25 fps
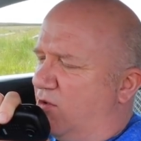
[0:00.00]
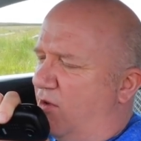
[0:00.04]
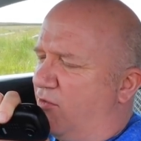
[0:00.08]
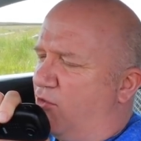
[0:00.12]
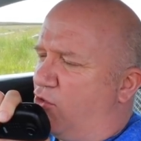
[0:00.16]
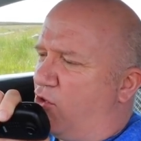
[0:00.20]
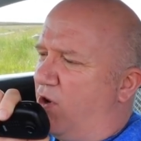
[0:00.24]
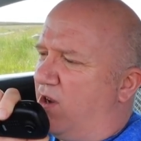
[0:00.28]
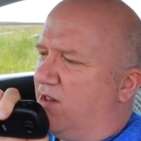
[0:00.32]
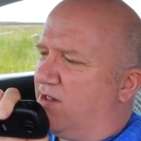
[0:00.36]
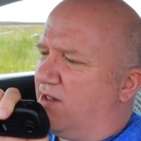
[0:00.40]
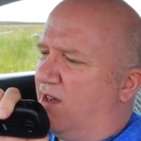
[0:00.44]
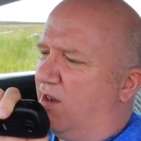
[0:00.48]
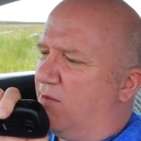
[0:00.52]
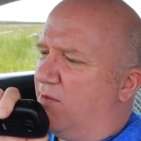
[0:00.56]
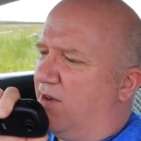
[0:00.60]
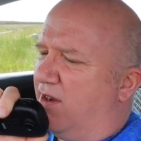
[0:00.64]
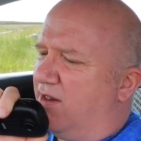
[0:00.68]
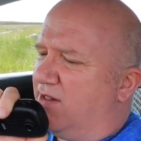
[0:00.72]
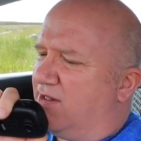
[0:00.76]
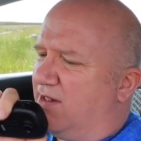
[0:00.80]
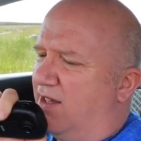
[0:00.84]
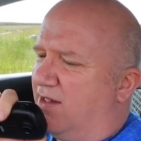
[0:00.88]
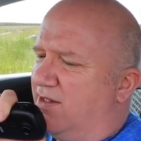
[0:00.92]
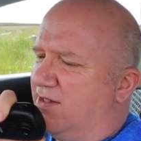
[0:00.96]
So have a great day,
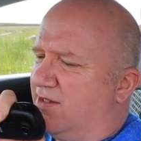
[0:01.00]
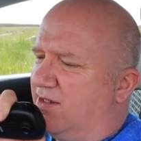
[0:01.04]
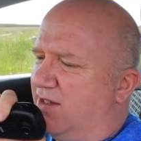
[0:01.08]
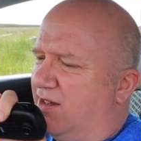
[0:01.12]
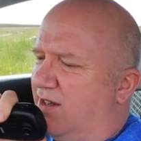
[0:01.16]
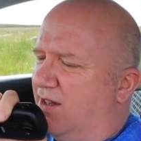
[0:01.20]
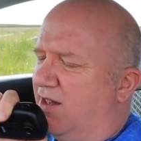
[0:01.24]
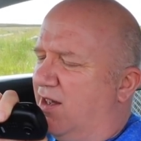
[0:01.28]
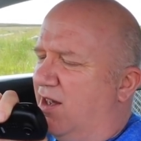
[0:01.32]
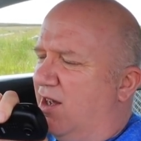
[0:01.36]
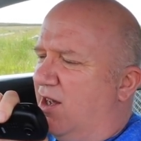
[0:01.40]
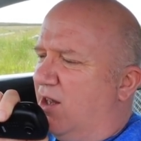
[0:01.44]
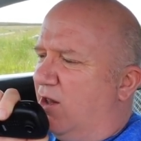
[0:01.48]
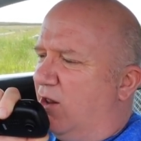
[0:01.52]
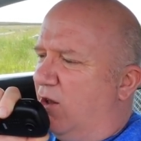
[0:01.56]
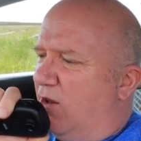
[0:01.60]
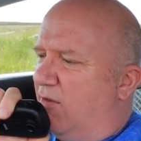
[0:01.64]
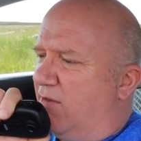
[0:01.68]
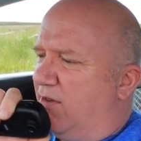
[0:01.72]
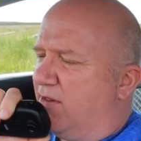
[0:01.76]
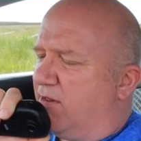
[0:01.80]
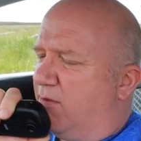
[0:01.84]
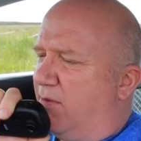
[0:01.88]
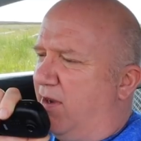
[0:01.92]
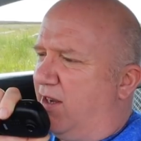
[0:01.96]
mate, and
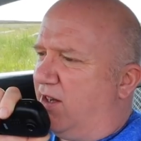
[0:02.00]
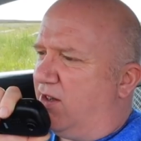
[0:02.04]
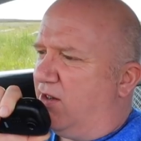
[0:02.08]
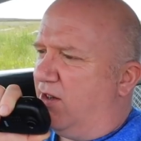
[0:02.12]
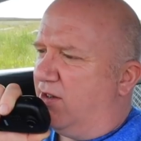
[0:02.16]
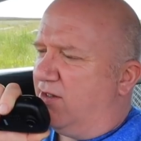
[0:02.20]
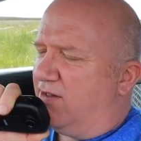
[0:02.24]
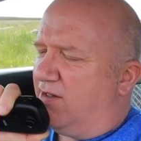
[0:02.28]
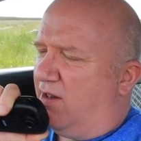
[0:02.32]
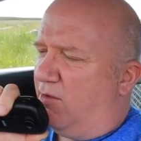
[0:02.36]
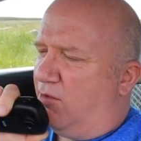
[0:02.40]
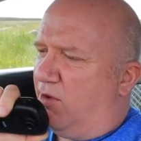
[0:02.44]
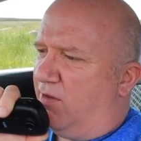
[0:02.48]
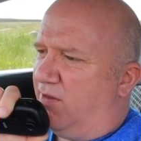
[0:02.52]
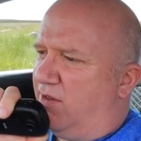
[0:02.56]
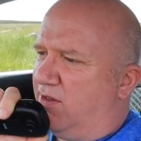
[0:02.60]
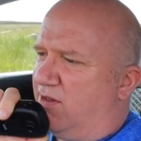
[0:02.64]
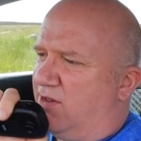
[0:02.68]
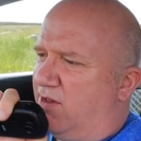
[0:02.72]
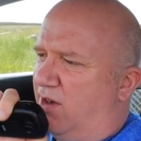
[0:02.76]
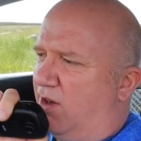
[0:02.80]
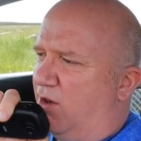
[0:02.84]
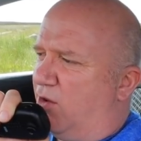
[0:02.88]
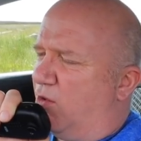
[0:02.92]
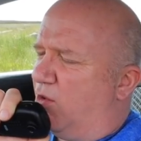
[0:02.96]
lovely to make contact with you.
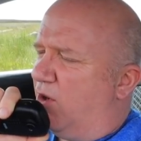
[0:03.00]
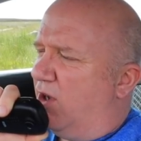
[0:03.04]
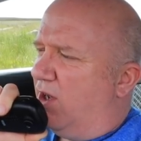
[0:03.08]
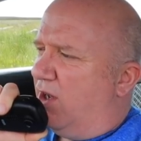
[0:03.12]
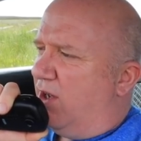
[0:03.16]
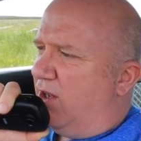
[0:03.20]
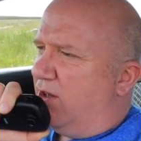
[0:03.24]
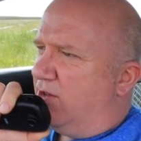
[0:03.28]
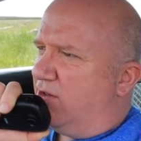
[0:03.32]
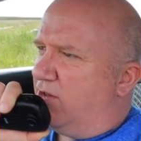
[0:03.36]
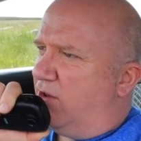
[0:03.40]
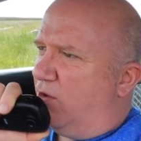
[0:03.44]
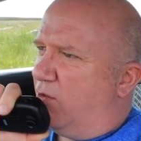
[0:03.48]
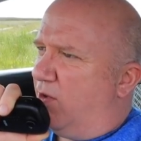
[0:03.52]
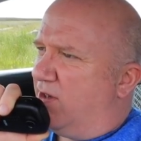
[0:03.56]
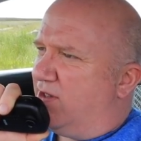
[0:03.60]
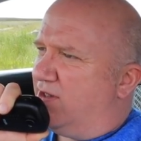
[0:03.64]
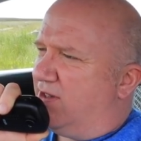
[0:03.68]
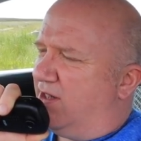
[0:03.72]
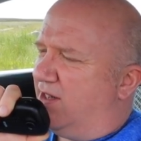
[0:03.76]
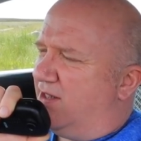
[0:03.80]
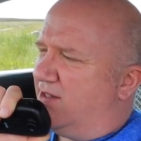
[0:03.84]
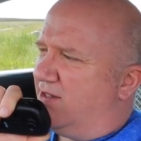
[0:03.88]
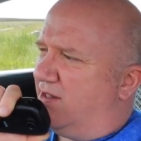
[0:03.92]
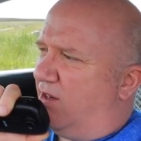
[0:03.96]
So 2
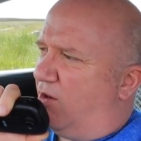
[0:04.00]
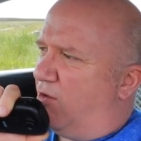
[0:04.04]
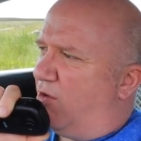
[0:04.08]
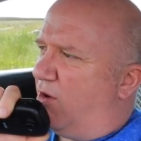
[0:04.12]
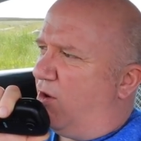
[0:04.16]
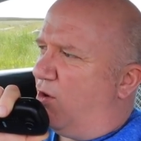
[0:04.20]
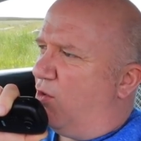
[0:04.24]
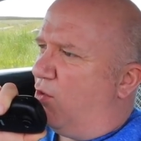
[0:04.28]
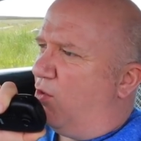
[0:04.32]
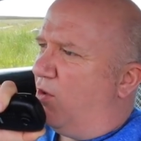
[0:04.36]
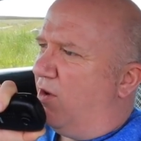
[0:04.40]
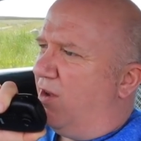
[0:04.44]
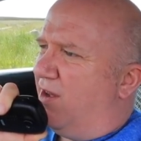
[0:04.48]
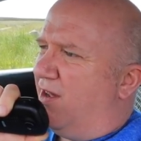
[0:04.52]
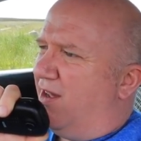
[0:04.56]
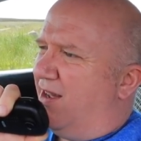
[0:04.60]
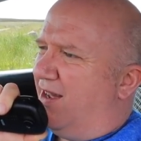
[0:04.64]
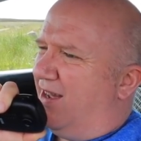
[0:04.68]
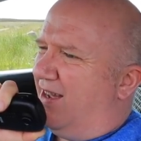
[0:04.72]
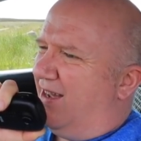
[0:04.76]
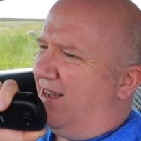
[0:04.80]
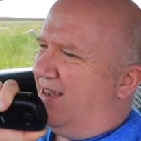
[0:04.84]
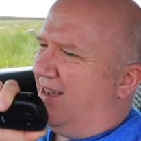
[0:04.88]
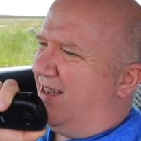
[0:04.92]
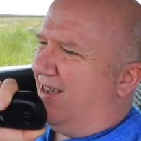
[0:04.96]
Whiskey Zero
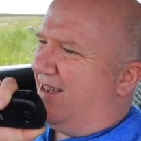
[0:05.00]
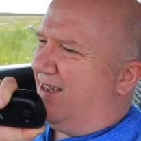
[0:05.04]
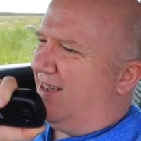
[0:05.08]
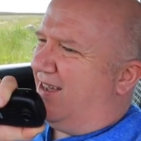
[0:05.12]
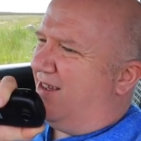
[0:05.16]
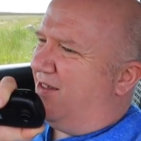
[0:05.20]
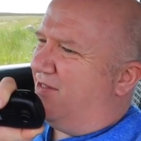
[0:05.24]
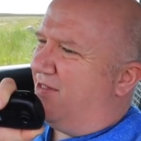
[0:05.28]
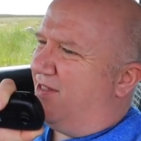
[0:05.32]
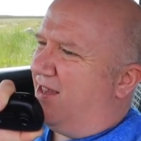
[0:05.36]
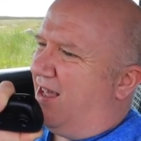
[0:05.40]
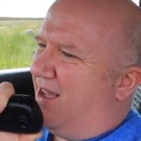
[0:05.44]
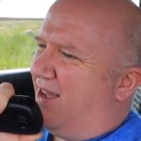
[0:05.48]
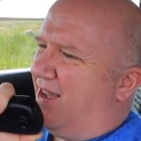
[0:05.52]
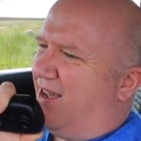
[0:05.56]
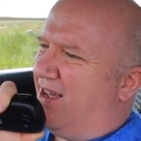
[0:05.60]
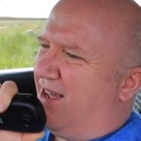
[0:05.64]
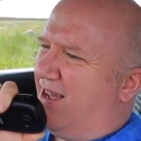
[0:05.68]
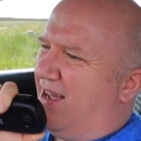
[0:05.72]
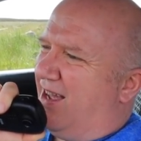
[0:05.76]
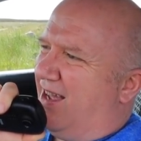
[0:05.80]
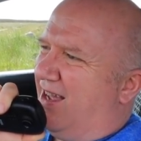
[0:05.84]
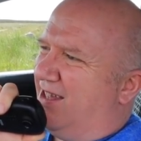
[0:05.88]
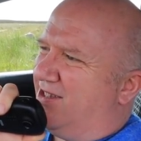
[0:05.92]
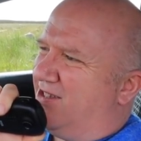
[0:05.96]
in
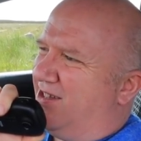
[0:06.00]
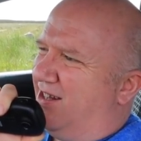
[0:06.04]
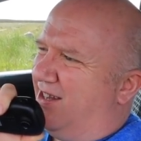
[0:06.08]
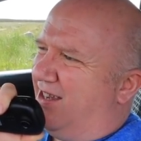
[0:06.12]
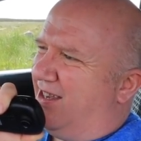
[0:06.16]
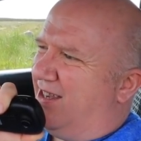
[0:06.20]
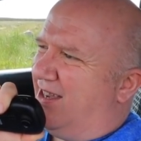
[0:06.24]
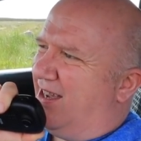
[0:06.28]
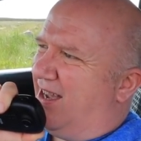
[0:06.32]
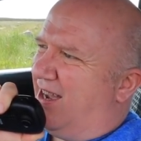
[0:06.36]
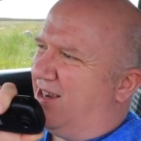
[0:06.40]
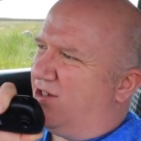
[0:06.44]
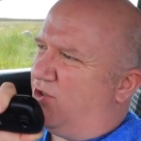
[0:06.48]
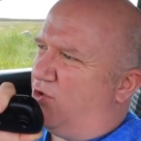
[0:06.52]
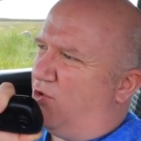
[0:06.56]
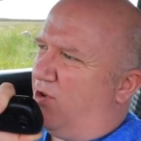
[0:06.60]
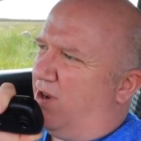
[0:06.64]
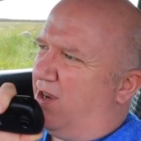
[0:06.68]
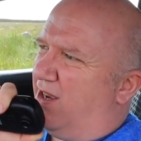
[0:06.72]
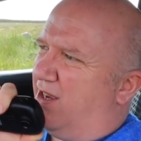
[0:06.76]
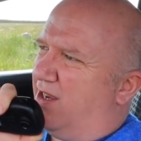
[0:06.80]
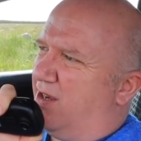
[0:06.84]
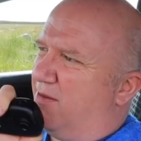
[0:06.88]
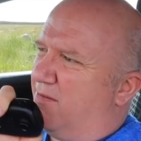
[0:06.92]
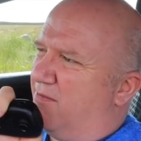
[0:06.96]
Italy
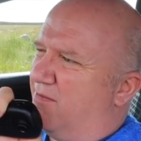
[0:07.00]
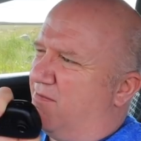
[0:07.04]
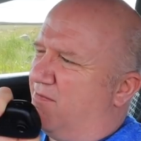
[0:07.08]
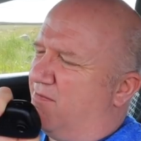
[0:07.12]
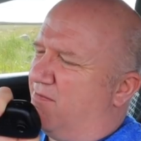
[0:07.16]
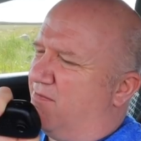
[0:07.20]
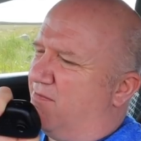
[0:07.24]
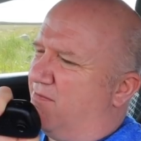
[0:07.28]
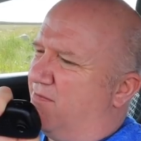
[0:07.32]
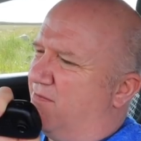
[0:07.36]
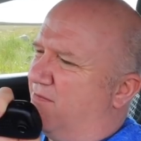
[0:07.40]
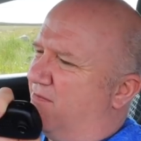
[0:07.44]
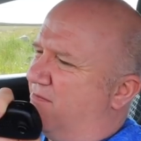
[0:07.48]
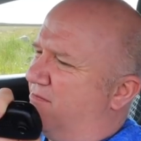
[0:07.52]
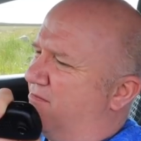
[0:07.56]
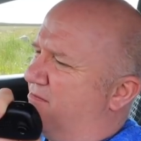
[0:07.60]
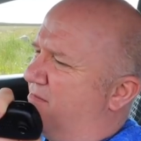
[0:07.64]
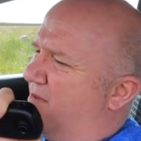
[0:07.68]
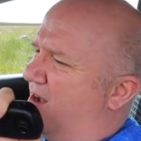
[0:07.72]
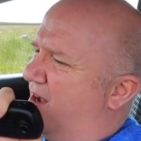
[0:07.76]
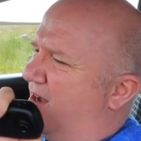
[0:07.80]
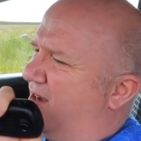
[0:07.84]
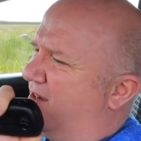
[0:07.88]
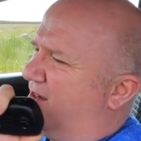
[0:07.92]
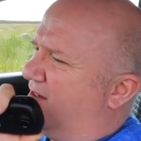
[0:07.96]
X-Ray
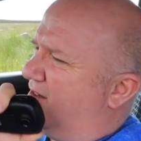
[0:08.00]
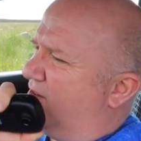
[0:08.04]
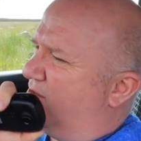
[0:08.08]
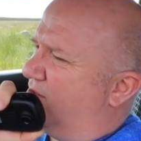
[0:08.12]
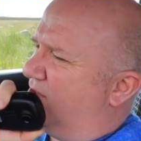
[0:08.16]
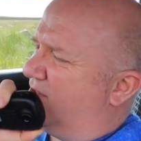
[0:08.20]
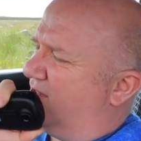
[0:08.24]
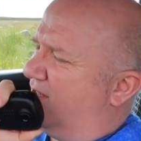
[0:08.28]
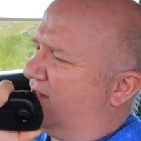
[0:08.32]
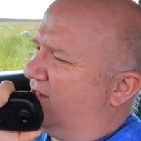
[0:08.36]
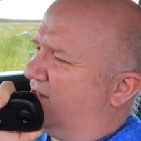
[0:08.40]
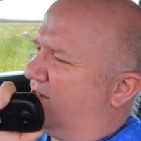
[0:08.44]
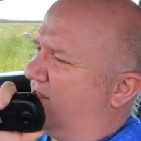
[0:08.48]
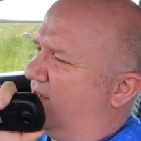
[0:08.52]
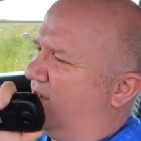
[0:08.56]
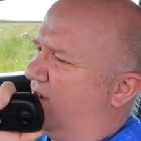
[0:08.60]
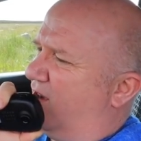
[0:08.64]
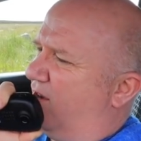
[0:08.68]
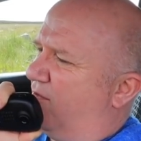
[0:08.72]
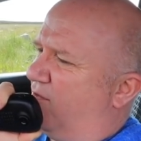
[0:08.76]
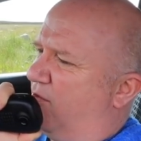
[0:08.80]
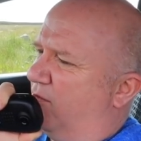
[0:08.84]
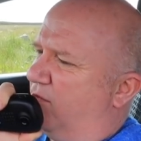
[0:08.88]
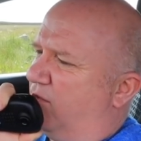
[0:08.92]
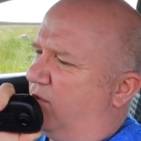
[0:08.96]
Mike, was it
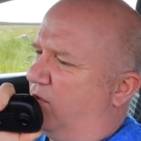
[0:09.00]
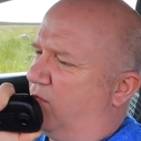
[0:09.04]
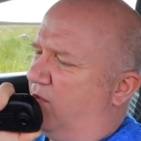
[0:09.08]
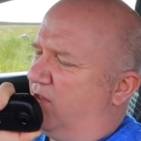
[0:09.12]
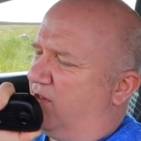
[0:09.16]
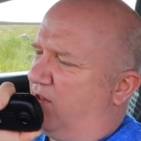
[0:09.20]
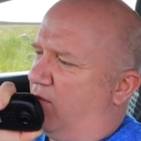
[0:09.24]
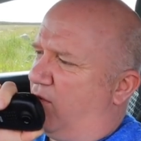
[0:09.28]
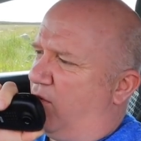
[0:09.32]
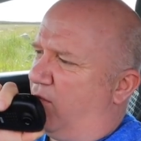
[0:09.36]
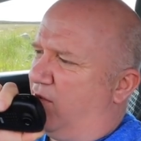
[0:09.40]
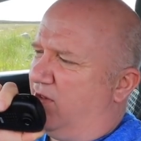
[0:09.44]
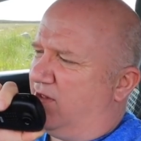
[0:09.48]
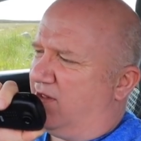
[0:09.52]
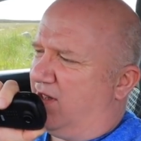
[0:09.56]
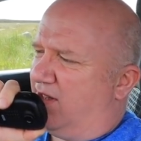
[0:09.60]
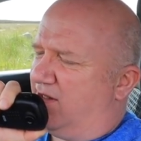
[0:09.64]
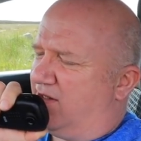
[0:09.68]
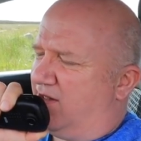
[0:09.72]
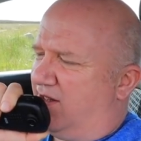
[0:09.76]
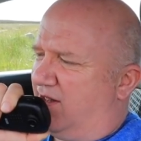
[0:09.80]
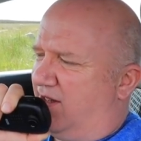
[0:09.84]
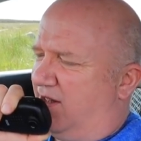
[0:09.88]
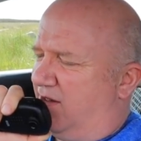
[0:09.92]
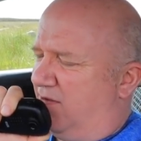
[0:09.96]
from
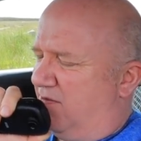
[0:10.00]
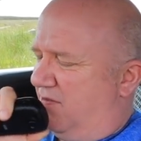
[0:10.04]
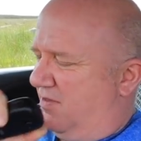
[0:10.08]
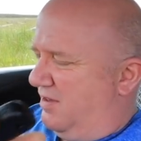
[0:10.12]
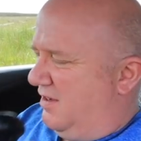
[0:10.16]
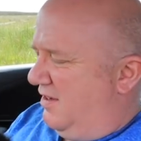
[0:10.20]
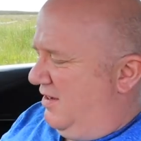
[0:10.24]
2E0EZT?